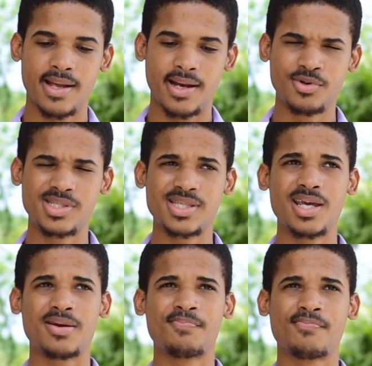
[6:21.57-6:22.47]
I would
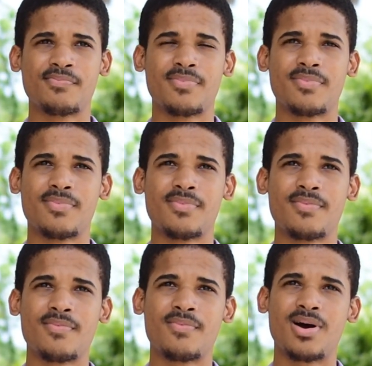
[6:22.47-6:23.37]
say
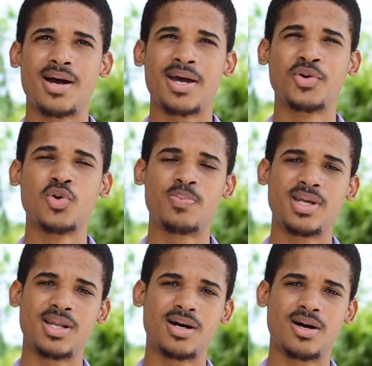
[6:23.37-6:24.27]
I grew up
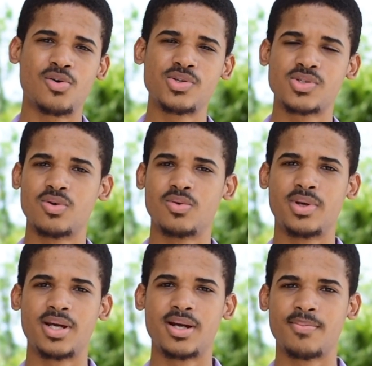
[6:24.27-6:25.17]
in a household
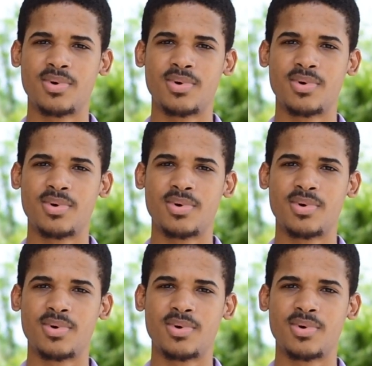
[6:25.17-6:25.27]
where